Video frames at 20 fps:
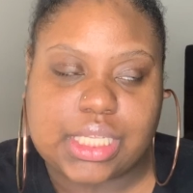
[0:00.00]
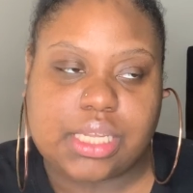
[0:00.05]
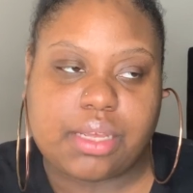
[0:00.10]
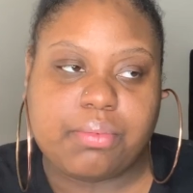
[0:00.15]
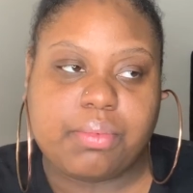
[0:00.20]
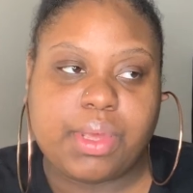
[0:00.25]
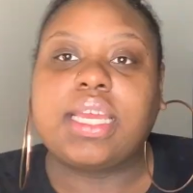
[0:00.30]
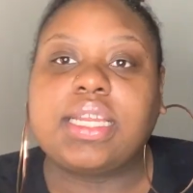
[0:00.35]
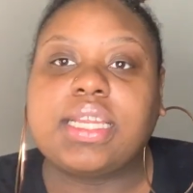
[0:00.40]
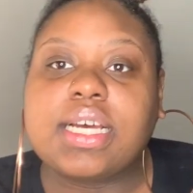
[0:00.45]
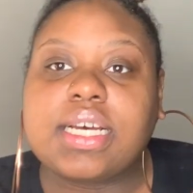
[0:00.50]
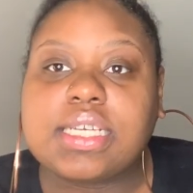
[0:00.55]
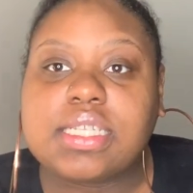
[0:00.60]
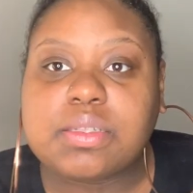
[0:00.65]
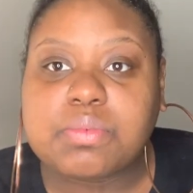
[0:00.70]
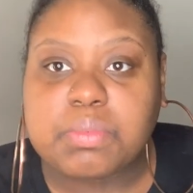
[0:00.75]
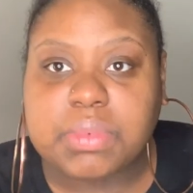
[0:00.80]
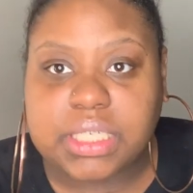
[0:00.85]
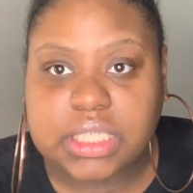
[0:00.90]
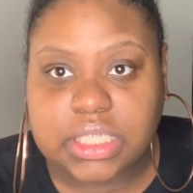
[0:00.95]
him he
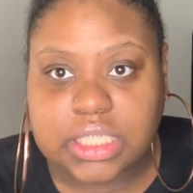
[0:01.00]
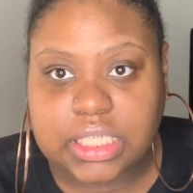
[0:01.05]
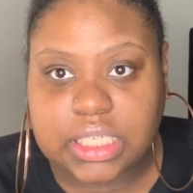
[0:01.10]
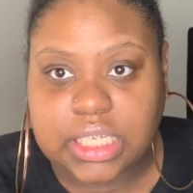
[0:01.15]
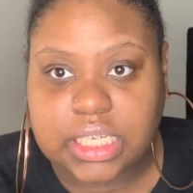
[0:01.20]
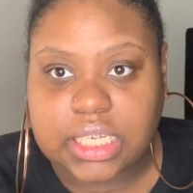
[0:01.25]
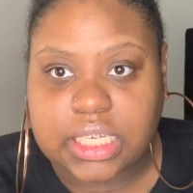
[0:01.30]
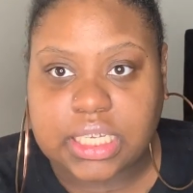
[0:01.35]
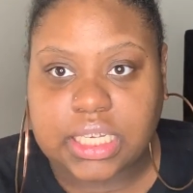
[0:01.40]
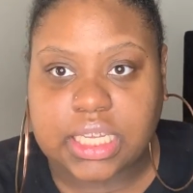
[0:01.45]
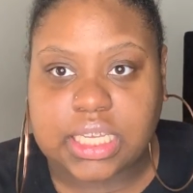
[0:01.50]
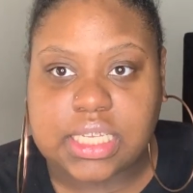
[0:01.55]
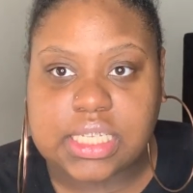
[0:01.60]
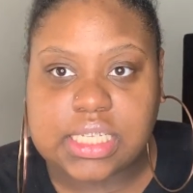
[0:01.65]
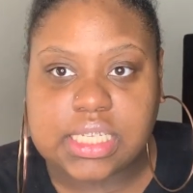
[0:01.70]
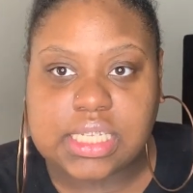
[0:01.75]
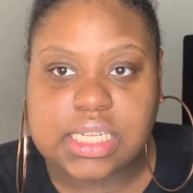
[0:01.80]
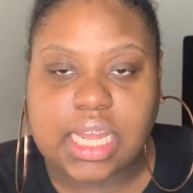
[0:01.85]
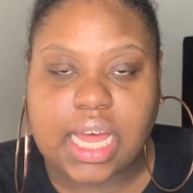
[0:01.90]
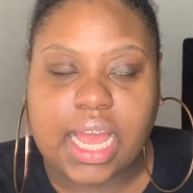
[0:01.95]
does mention
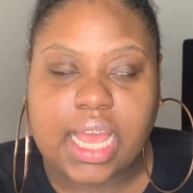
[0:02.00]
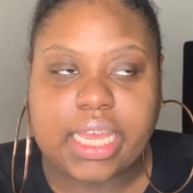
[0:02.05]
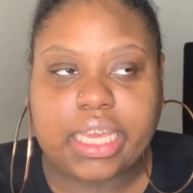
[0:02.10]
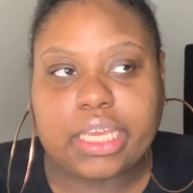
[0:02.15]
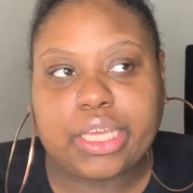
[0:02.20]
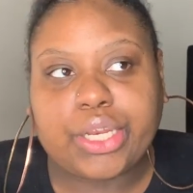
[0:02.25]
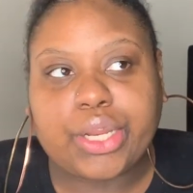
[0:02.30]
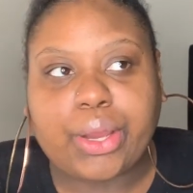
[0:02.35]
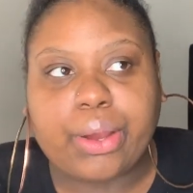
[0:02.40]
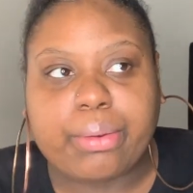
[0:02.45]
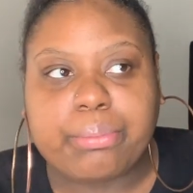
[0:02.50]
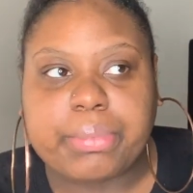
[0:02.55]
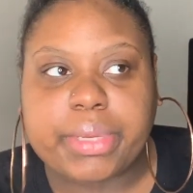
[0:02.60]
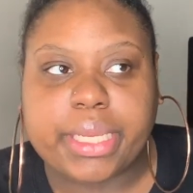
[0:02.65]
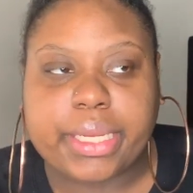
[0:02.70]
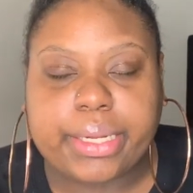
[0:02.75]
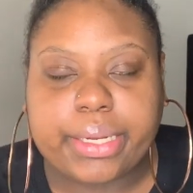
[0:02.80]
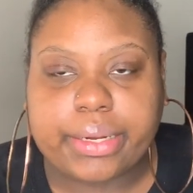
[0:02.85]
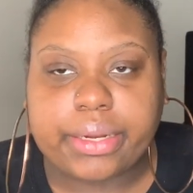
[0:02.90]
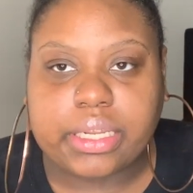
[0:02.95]
he's like you know i'm
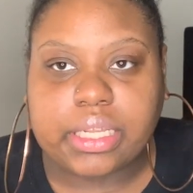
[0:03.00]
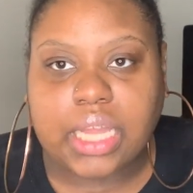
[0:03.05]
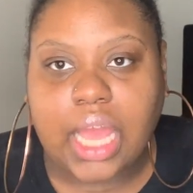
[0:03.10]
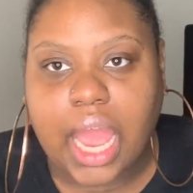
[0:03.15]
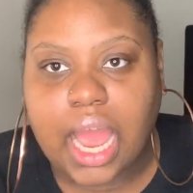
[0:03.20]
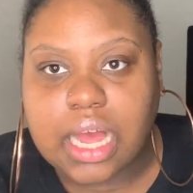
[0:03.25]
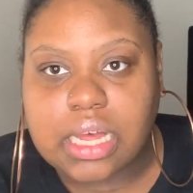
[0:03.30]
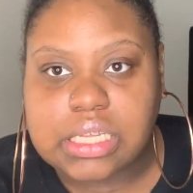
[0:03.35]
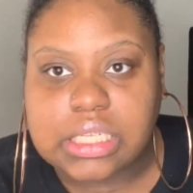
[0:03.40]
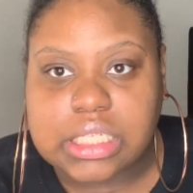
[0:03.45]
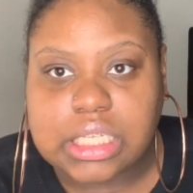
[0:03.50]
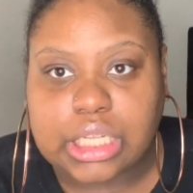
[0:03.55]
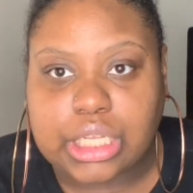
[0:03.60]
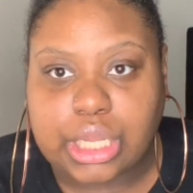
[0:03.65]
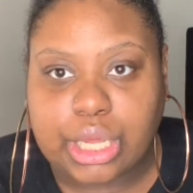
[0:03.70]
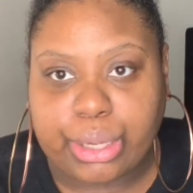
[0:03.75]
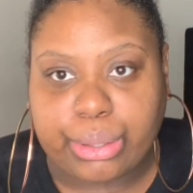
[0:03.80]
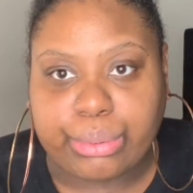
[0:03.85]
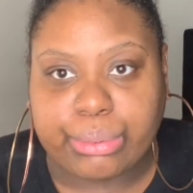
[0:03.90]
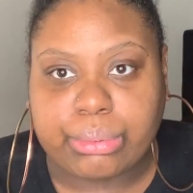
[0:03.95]
here at the house
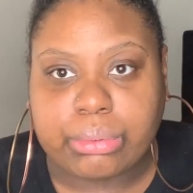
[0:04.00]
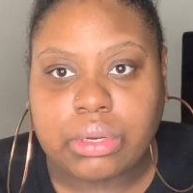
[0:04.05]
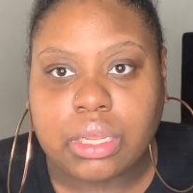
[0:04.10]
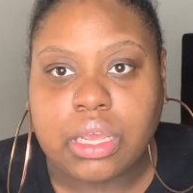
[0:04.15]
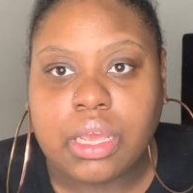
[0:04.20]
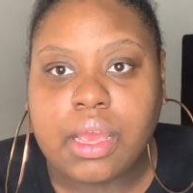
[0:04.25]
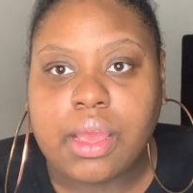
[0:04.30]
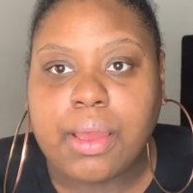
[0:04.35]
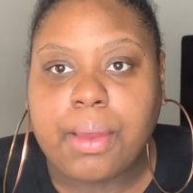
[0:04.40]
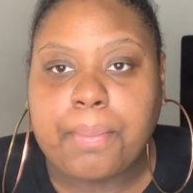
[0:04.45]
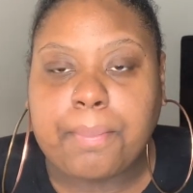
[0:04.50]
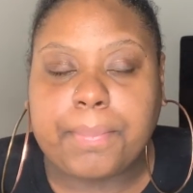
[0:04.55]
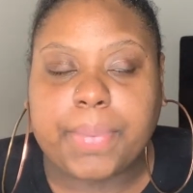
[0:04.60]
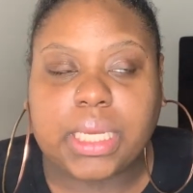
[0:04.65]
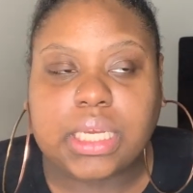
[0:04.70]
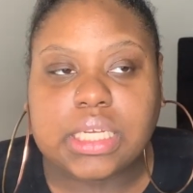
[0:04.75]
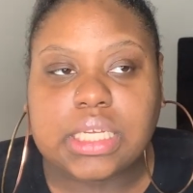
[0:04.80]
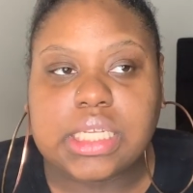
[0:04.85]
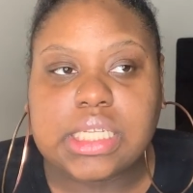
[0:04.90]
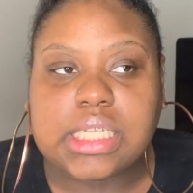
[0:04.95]
alone
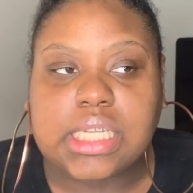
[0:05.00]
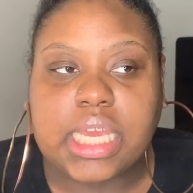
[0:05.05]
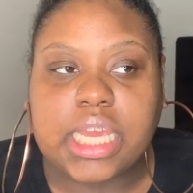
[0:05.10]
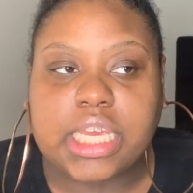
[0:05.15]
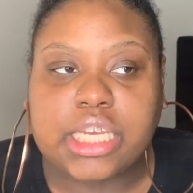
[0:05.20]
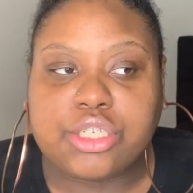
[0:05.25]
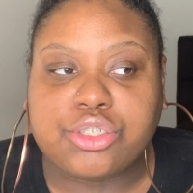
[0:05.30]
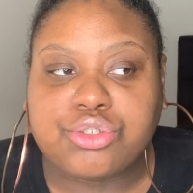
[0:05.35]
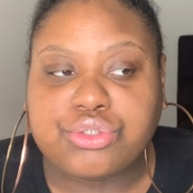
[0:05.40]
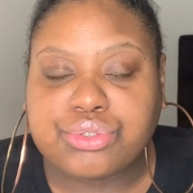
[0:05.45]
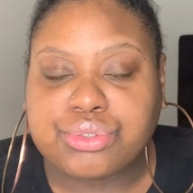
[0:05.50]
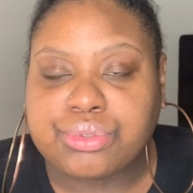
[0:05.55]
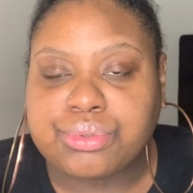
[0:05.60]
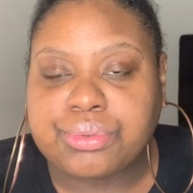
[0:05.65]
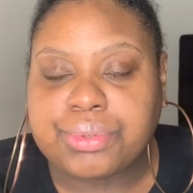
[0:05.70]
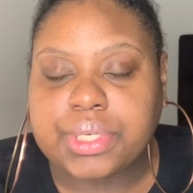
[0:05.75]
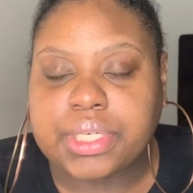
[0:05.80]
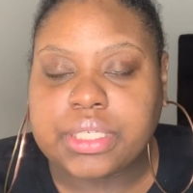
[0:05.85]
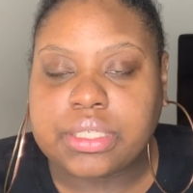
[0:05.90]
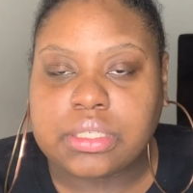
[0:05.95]
because andrew
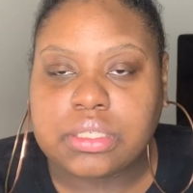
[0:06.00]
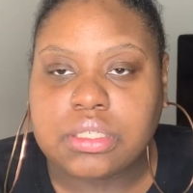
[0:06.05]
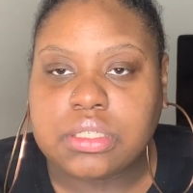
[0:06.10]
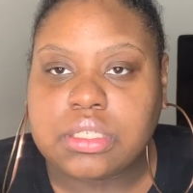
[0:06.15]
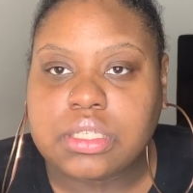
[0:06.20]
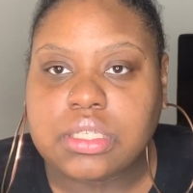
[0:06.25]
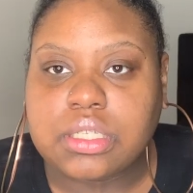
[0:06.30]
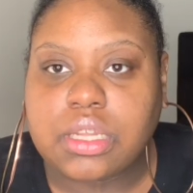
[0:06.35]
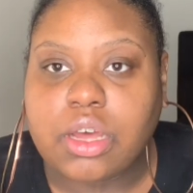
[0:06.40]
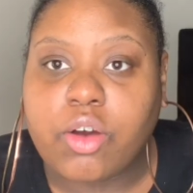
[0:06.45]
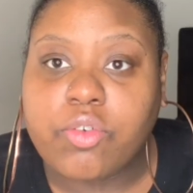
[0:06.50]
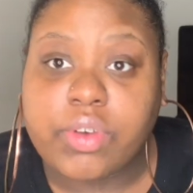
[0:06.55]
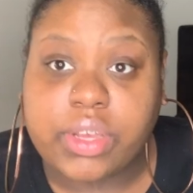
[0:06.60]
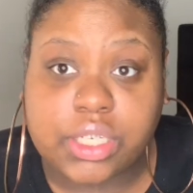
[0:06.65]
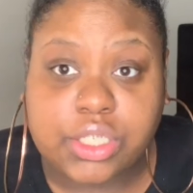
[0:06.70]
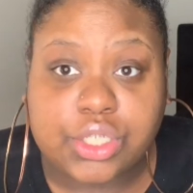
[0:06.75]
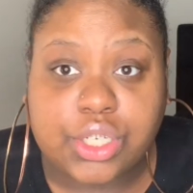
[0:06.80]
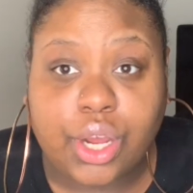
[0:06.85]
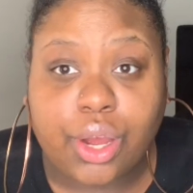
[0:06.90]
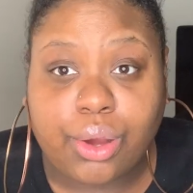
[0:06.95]
is over
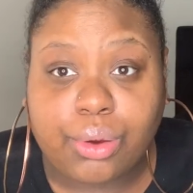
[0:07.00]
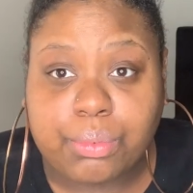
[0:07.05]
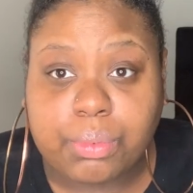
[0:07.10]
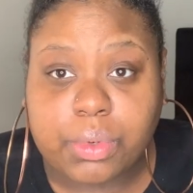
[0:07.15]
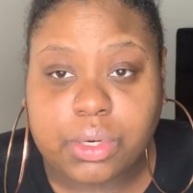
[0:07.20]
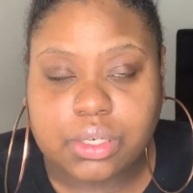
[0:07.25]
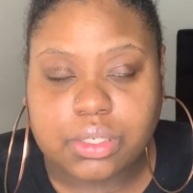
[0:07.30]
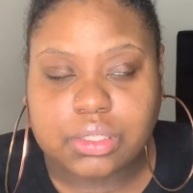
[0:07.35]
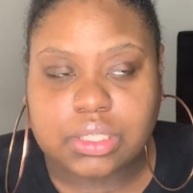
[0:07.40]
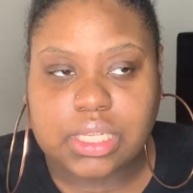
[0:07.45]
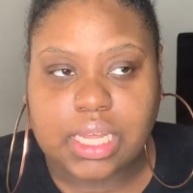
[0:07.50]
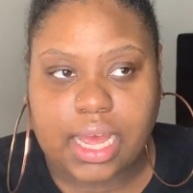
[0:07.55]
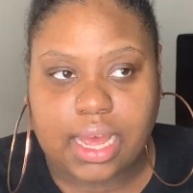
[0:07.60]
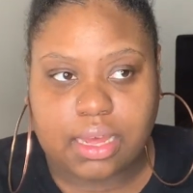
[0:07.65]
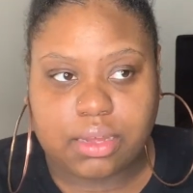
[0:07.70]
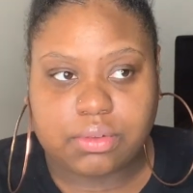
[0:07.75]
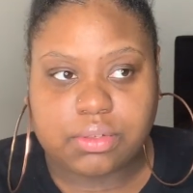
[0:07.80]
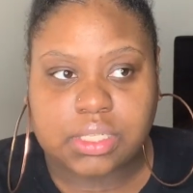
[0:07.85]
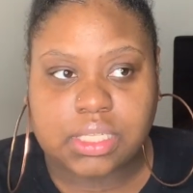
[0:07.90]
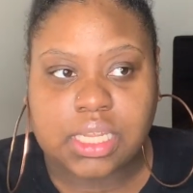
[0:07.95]
at your homegirl's
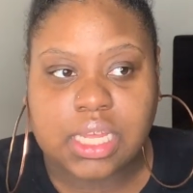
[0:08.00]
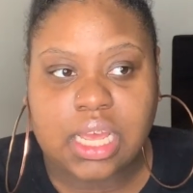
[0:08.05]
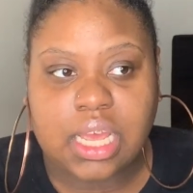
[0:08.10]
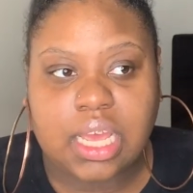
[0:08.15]
house